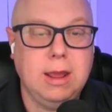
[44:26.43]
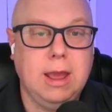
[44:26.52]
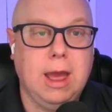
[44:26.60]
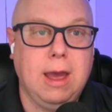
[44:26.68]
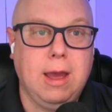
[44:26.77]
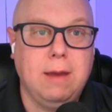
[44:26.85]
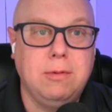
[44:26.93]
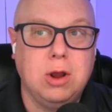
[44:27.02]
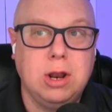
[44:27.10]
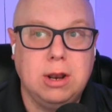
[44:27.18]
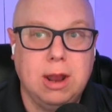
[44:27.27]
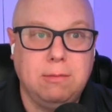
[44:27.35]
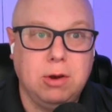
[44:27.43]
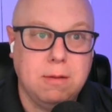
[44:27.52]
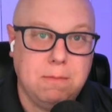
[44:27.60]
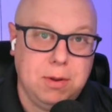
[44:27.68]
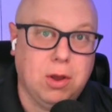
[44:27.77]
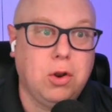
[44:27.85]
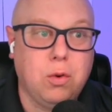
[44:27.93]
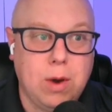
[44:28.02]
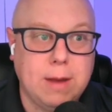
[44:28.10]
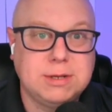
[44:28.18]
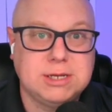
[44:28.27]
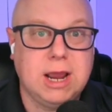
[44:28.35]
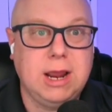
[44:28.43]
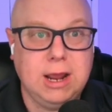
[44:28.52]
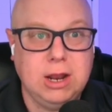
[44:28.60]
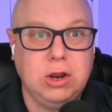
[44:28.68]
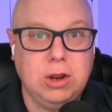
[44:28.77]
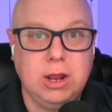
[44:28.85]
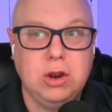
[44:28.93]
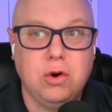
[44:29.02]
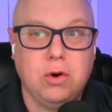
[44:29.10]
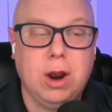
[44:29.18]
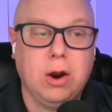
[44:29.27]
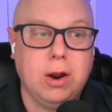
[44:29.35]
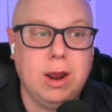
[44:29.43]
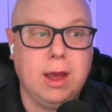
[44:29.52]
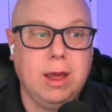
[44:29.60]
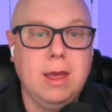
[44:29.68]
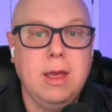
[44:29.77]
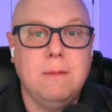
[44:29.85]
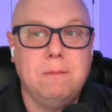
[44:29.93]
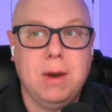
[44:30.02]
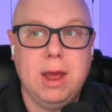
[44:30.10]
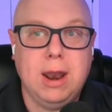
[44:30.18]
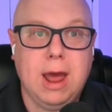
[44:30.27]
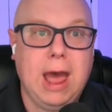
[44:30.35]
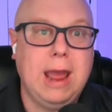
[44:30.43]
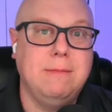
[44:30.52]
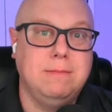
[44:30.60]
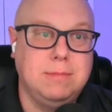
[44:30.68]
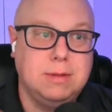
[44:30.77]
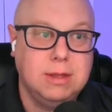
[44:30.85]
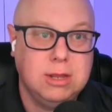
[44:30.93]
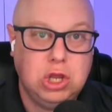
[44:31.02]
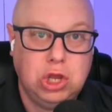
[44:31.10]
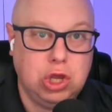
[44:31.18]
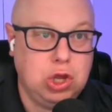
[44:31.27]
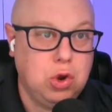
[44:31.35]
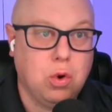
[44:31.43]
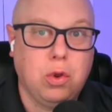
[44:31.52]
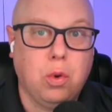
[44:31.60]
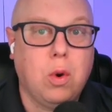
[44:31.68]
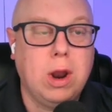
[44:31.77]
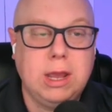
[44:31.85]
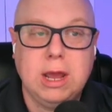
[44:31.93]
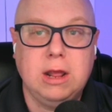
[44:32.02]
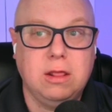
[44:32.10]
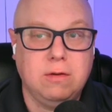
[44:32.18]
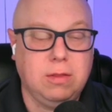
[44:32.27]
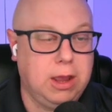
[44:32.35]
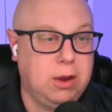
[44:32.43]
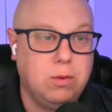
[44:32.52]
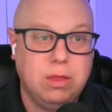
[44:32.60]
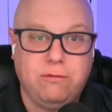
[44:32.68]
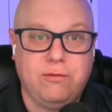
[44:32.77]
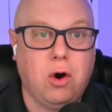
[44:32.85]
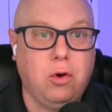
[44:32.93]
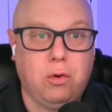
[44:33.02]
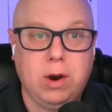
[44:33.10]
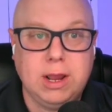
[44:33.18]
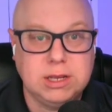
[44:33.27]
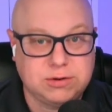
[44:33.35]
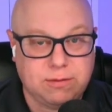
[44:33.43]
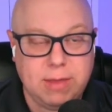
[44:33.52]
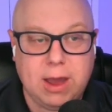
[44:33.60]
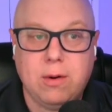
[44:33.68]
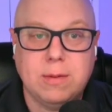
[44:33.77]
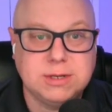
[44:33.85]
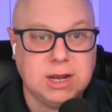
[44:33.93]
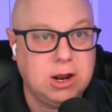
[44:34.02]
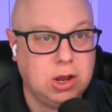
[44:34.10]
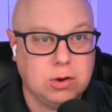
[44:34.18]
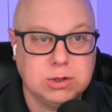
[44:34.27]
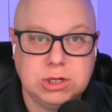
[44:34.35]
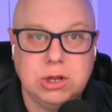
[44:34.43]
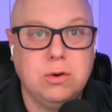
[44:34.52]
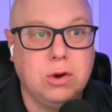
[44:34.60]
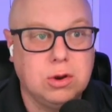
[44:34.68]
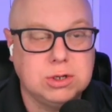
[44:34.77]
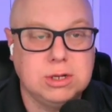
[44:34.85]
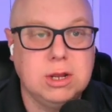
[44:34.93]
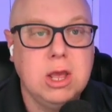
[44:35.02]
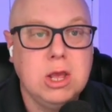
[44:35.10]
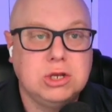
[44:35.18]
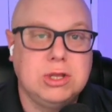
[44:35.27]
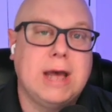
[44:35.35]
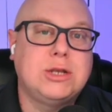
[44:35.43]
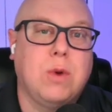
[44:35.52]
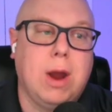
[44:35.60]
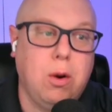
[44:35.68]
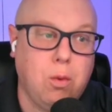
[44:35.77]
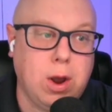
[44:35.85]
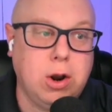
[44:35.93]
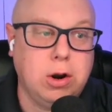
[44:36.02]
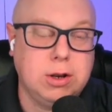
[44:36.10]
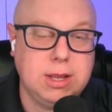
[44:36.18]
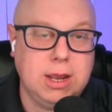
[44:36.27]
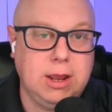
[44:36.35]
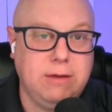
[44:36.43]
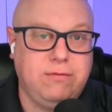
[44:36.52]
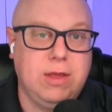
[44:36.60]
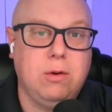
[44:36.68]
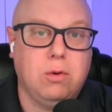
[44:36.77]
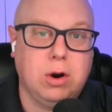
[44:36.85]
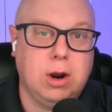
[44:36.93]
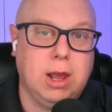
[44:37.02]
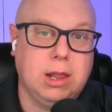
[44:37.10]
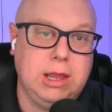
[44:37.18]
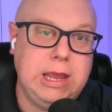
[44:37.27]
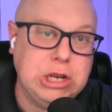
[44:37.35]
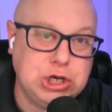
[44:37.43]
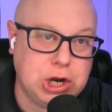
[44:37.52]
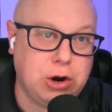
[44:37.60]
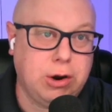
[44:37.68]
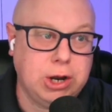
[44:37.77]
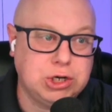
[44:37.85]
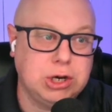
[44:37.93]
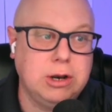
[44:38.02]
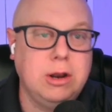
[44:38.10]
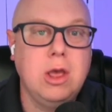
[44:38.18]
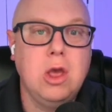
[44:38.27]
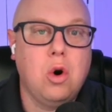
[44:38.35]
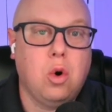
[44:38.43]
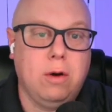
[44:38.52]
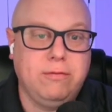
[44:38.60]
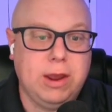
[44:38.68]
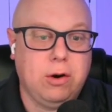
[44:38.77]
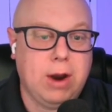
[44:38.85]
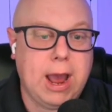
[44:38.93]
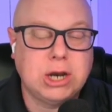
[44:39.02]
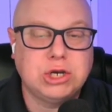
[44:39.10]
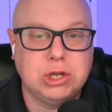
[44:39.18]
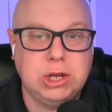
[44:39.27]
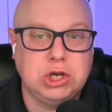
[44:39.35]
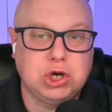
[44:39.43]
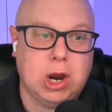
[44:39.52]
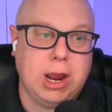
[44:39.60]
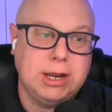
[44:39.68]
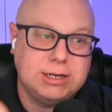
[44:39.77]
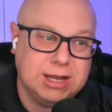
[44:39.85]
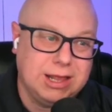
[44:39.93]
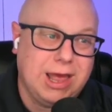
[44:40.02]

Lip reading: I'm gonna build a website in your area, but you're the one getting when the phone rings from that website, it goes to you. So that's why I wondered if they were a lead generation or if they were actually trying to